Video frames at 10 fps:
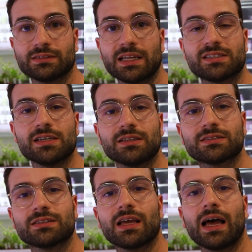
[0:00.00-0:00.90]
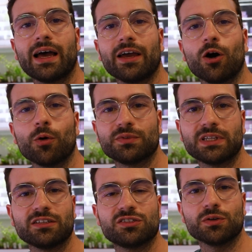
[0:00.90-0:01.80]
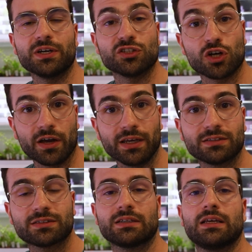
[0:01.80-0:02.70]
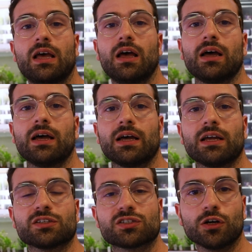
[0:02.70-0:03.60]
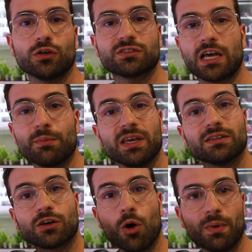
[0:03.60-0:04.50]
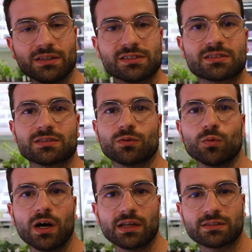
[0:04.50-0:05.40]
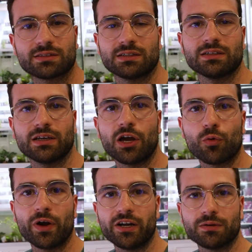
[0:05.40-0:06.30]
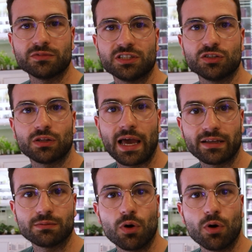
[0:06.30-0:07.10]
that's it. I hope that you enjoy it. So tell me in the comments what aquarium did you like the